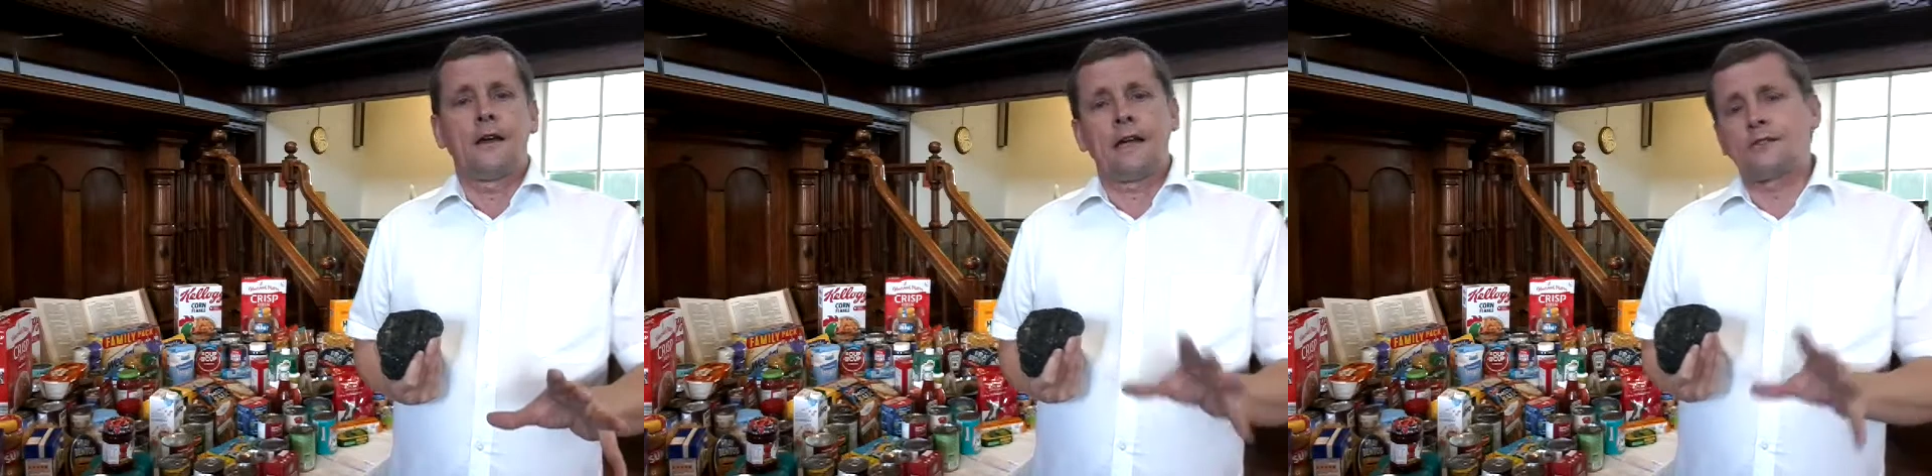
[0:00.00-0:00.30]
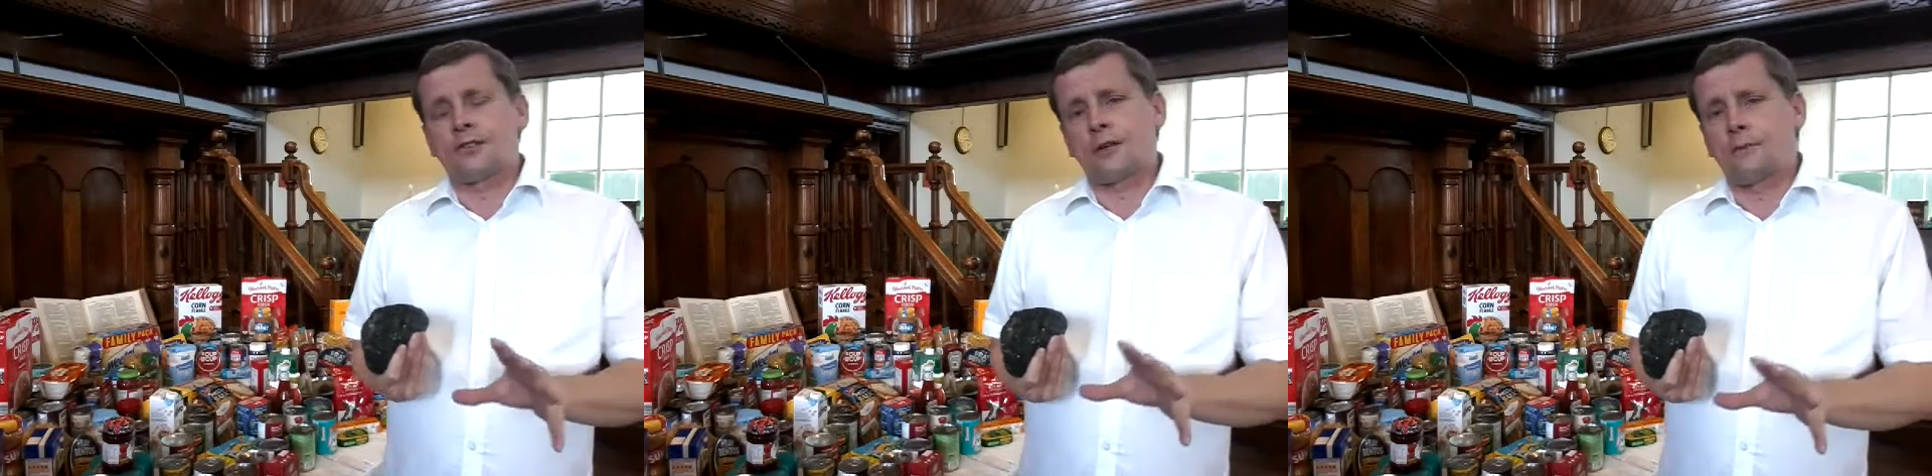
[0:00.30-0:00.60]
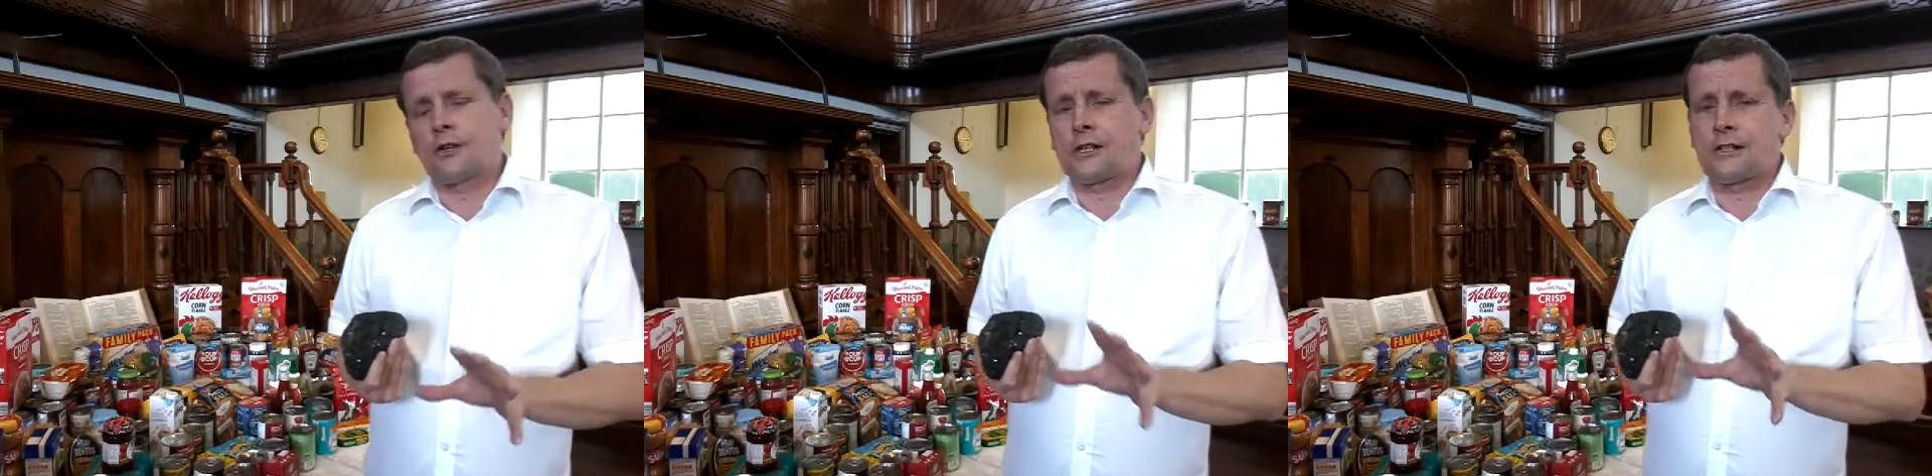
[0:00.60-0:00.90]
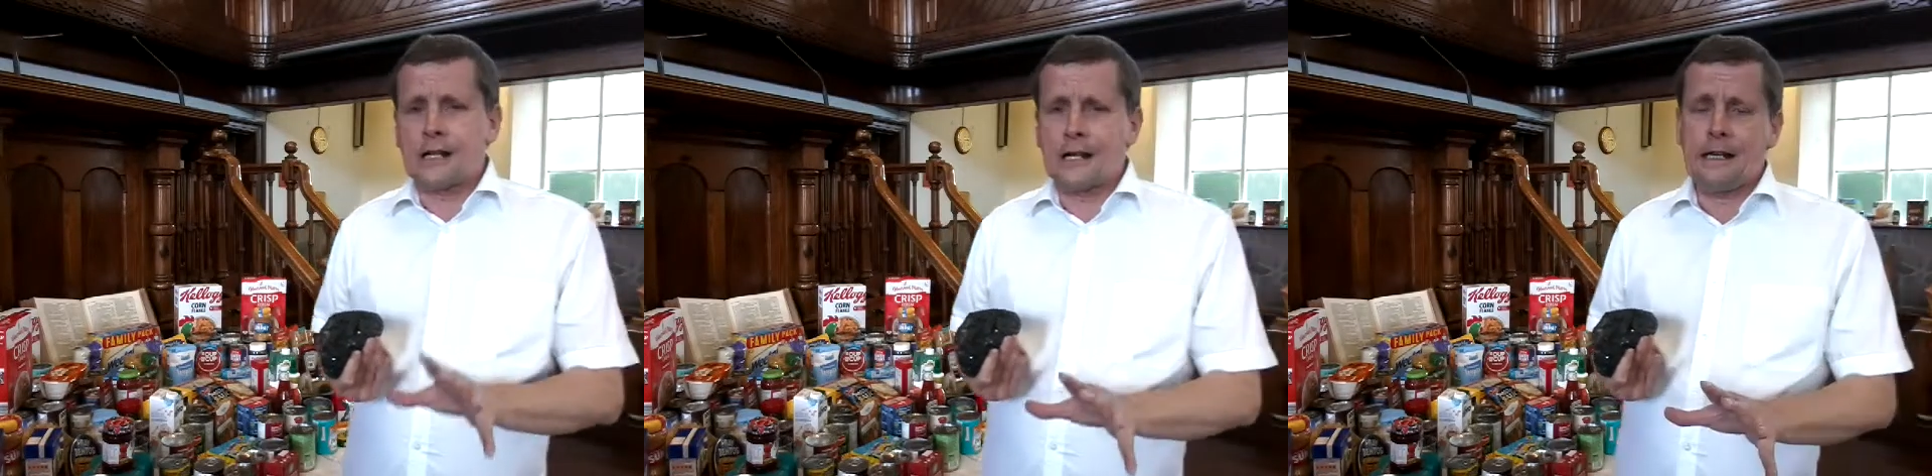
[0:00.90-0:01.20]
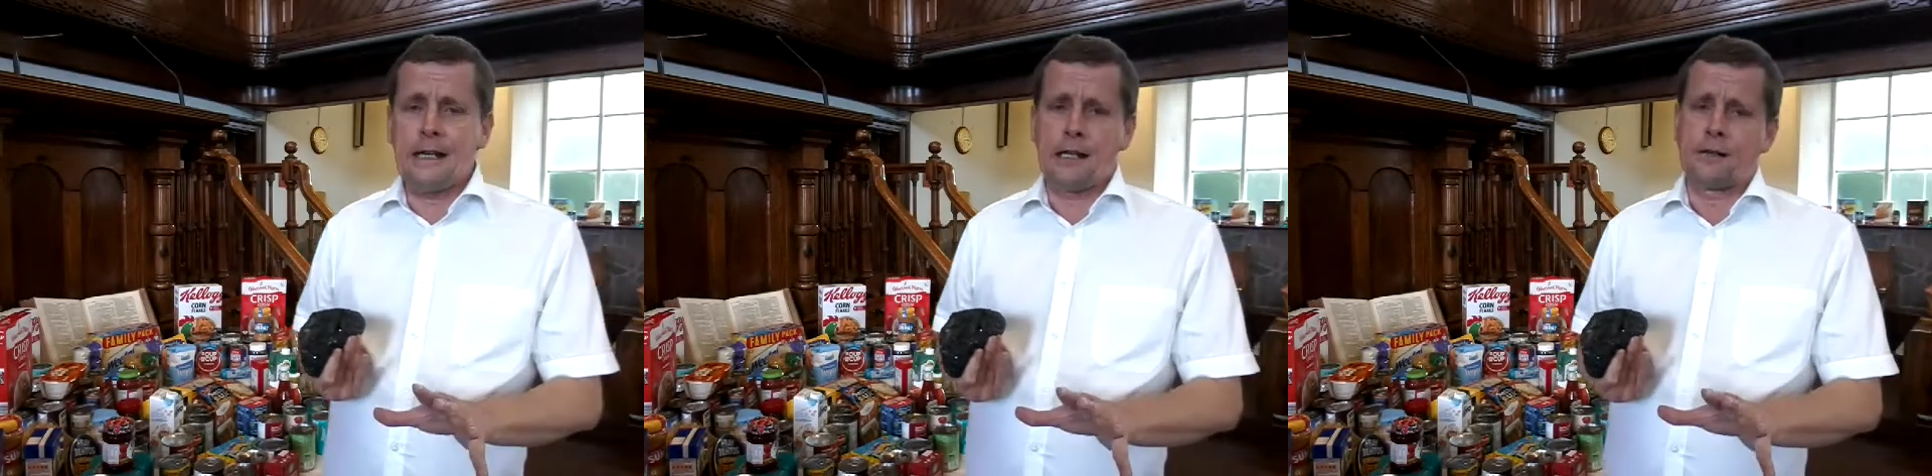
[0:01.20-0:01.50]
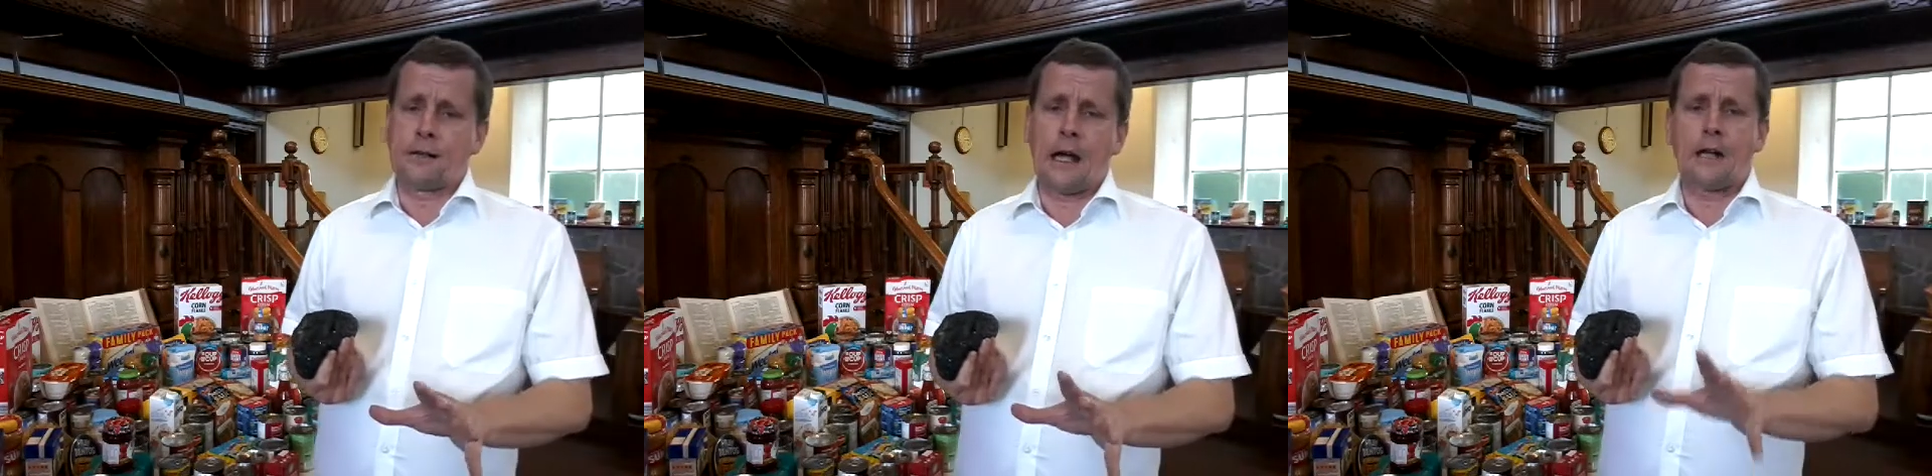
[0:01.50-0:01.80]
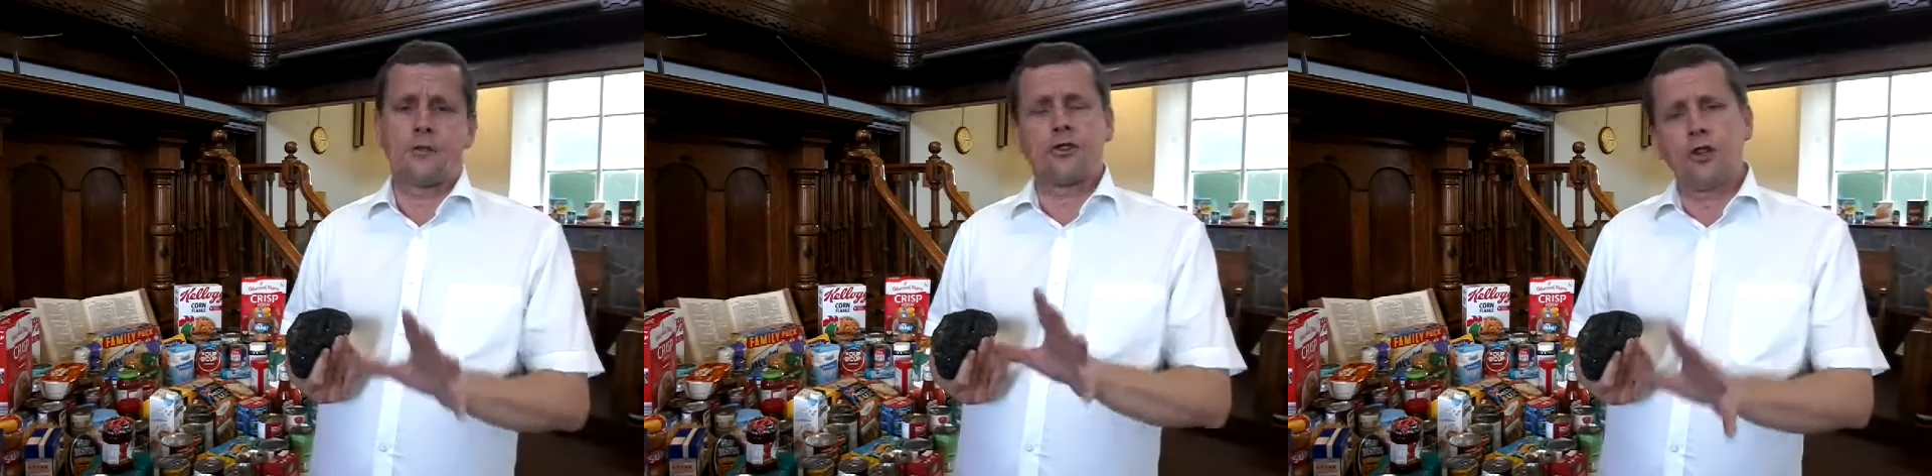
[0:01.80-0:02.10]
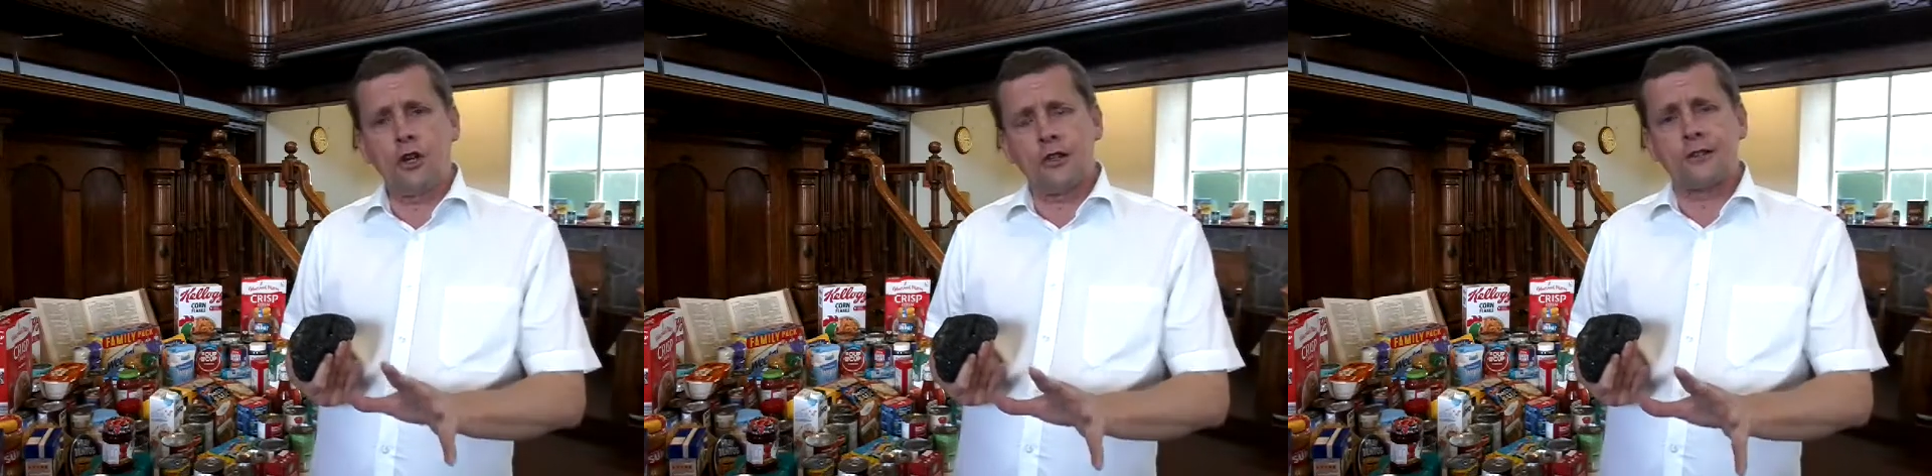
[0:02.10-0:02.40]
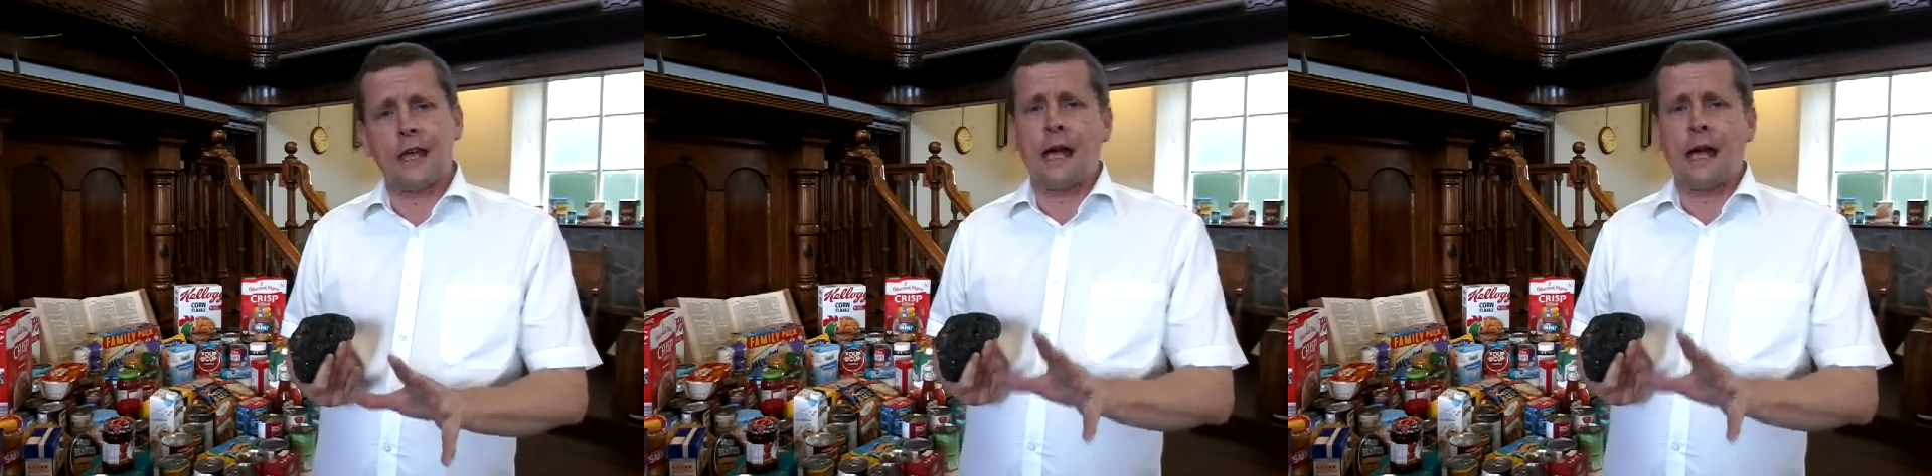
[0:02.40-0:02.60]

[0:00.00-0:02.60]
into something that is clean and good